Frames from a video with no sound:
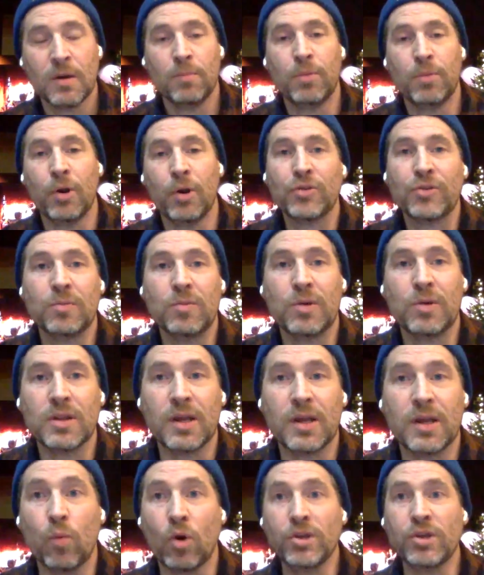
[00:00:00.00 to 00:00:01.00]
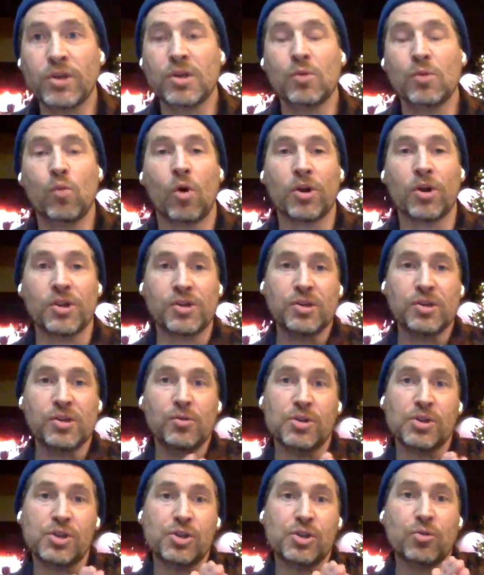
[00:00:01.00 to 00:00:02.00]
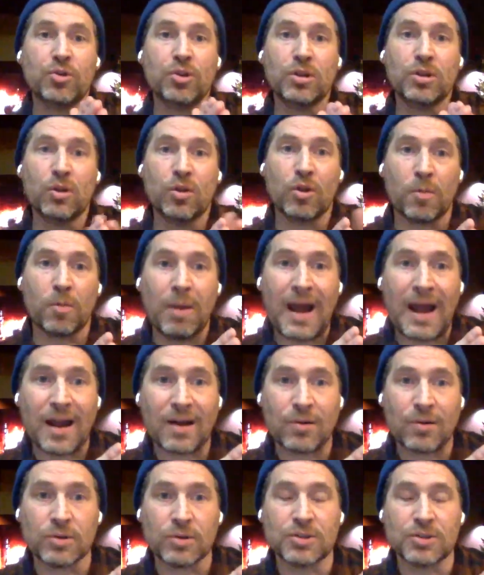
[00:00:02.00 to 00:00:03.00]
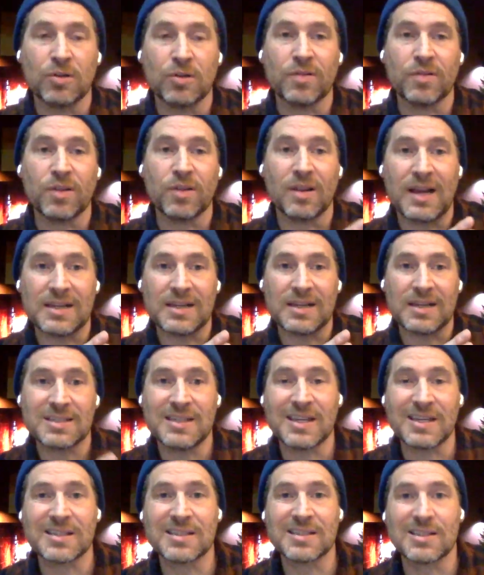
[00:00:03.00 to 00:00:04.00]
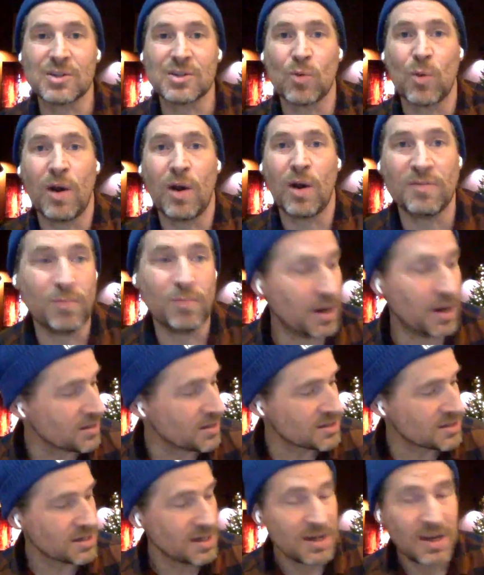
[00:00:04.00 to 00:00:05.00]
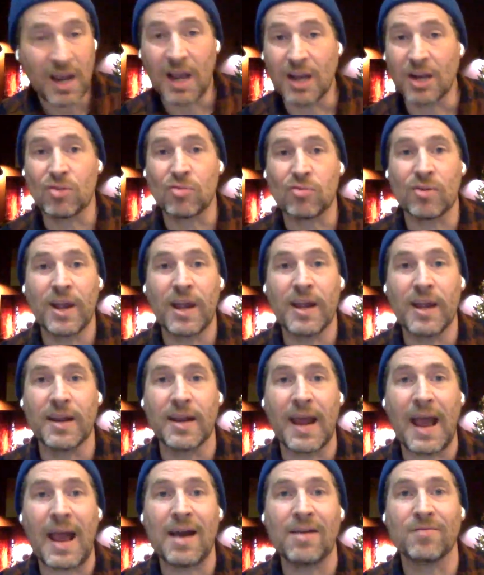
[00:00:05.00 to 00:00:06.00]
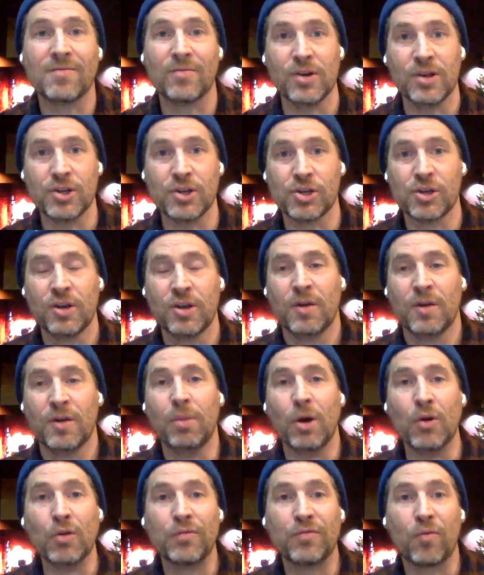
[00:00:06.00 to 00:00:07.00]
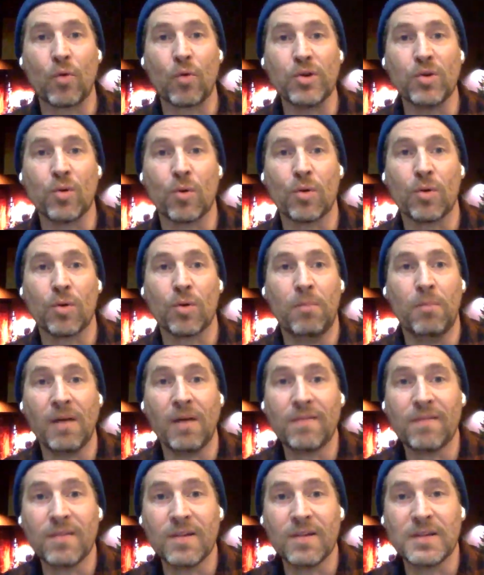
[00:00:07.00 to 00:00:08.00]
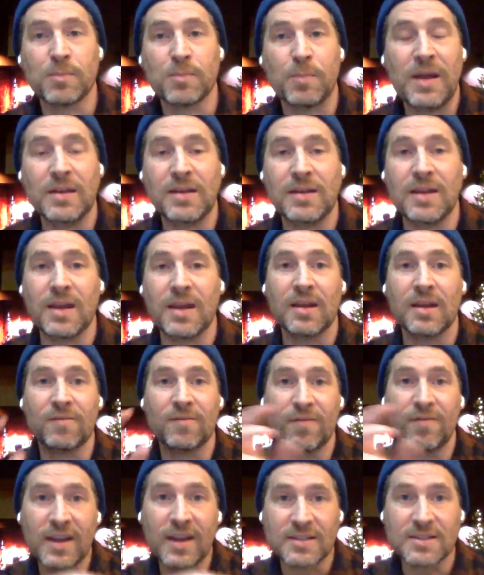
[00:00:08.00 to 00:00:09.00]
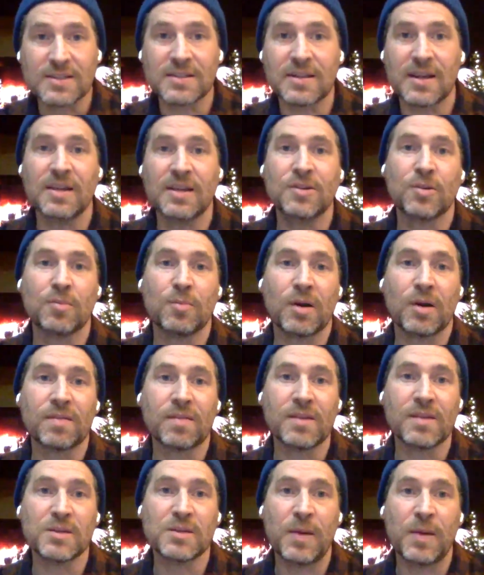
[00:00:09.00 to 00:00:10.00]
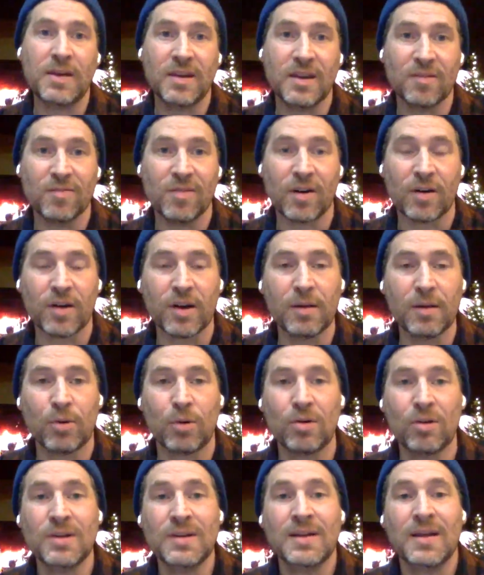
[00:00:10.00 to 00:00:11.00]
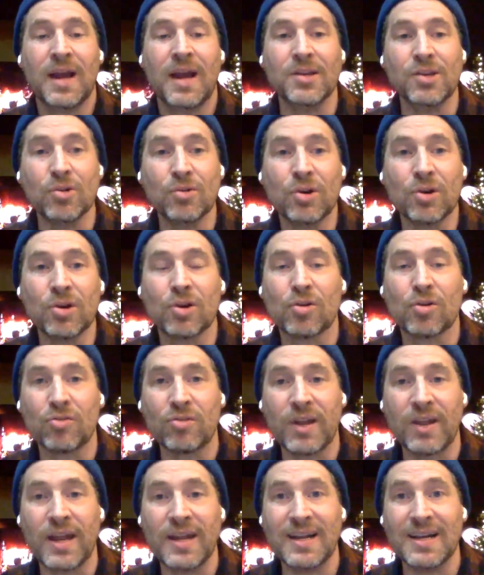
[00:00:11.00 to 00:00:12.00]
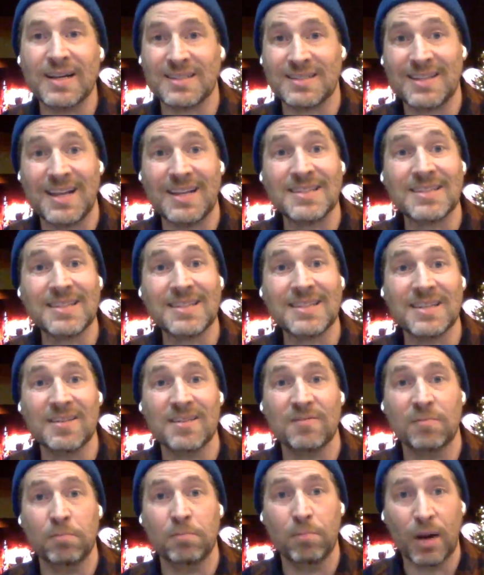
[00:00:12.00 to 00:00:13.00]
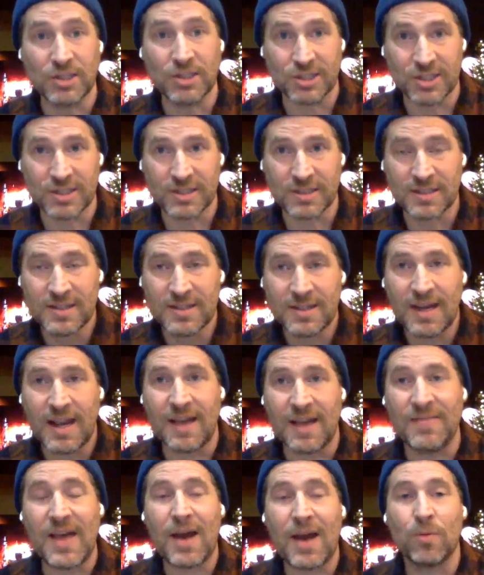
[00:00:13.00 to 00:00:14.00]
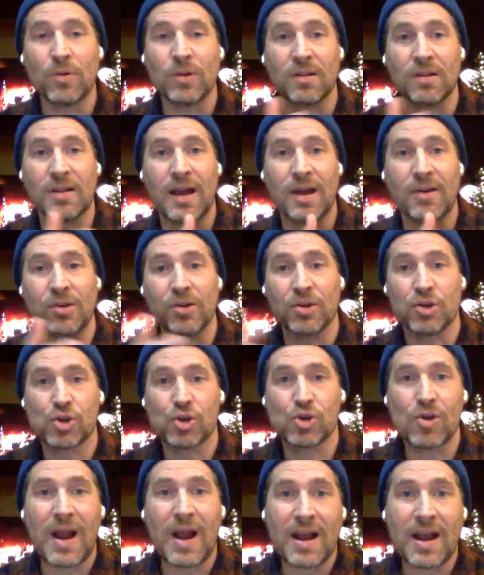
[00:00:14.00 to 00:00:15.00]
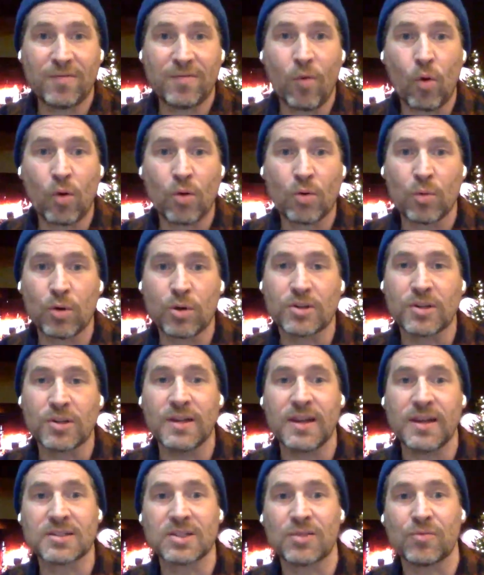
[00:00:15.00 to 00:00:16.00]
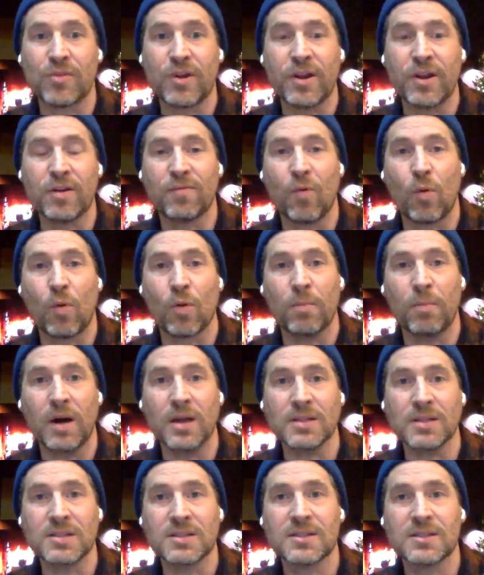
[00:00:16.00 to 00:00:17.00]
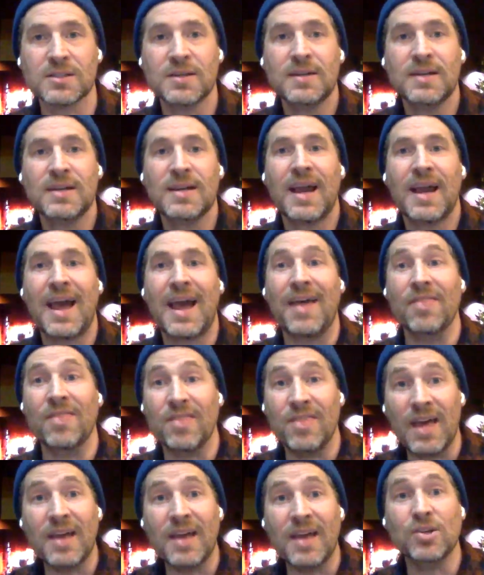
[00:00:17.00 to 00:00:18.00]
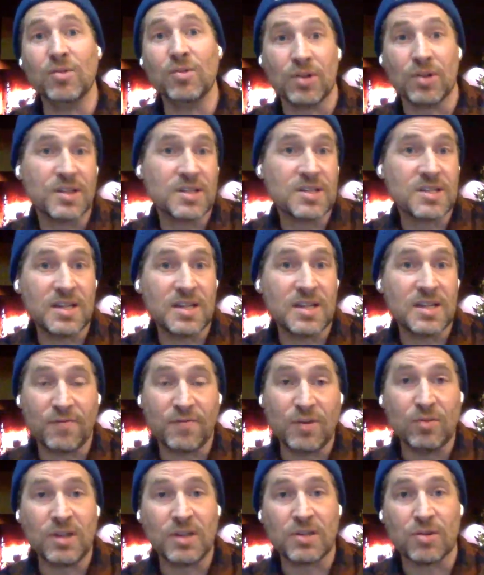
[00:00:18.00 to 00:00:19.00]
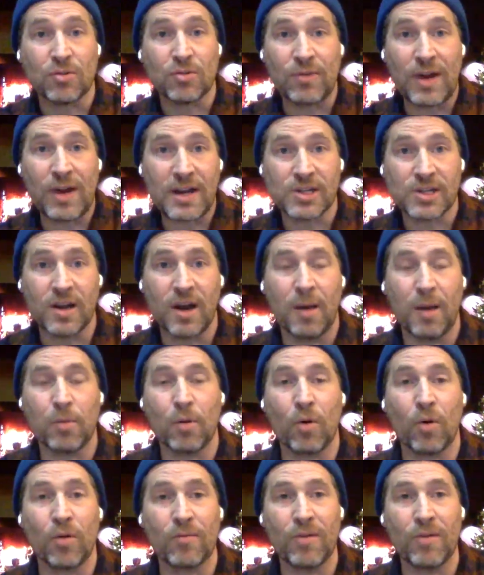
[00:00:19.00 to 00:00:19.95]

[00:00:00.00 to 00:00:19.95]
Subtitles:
But ultimately, what you want to do is you can look backwards over the last 6 to 12 months and create an average, both for your monthly spending fixed and your monthly spending variable, and you can create a tentative budget. And that will allow you to track forward the next 3 to 4 months, and then you can see if you need to ratchet up or